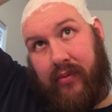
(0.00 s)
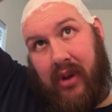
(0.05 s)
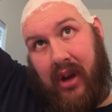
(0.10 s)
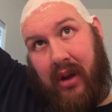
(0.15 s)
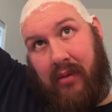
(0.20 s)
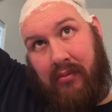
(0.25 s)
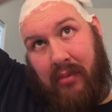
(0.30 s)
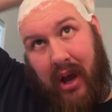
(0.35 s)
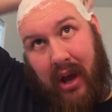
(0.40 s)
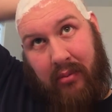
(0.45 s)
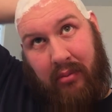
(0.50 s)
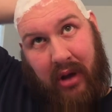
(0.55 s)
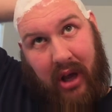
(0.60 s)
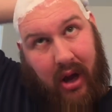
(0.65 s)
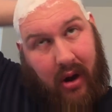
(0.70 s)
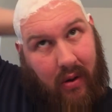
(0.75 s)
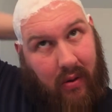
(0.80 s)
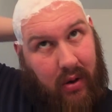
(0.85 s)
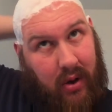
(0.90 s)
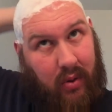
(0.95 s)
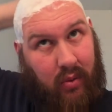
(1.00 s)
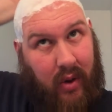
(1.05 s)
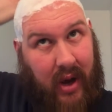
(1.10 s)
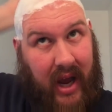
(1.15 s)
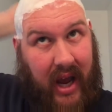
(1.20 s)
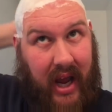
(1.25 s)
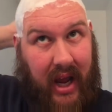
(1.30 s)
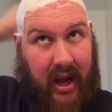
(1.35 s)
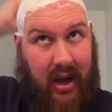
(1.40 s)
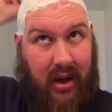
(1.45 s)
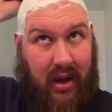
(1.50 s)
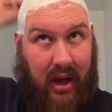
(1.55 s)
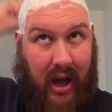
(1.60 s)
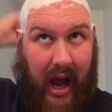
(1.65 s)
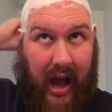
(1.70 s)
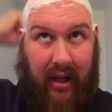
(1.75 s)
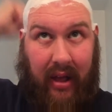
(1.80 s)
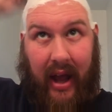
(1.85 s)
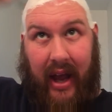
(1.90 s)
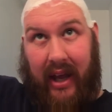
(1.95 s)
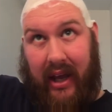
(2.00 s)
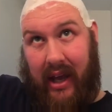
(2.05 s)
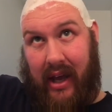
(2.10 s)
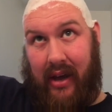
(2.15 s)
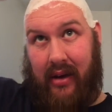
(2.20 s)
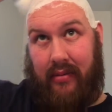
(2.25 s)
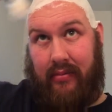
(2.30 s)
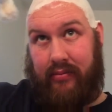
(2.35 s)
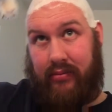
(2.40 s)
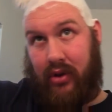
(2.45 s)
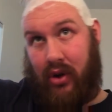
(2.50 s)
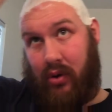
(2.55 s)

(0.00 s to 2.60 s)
it may be going away. I like it.